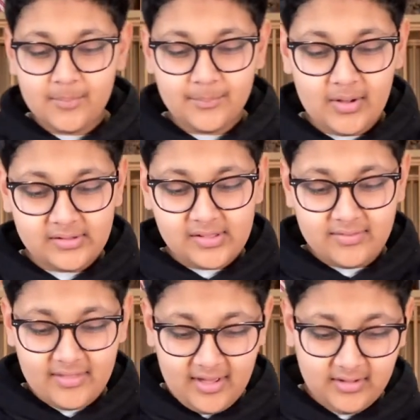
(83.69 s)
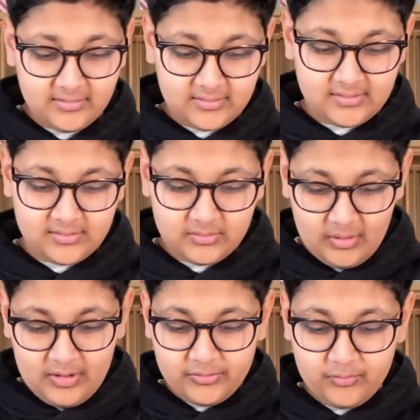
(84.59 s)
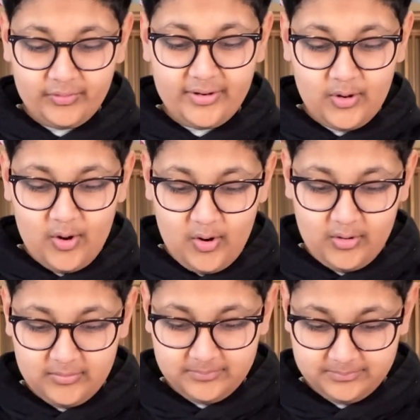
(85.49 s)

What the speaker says: But other than that, what else have we got?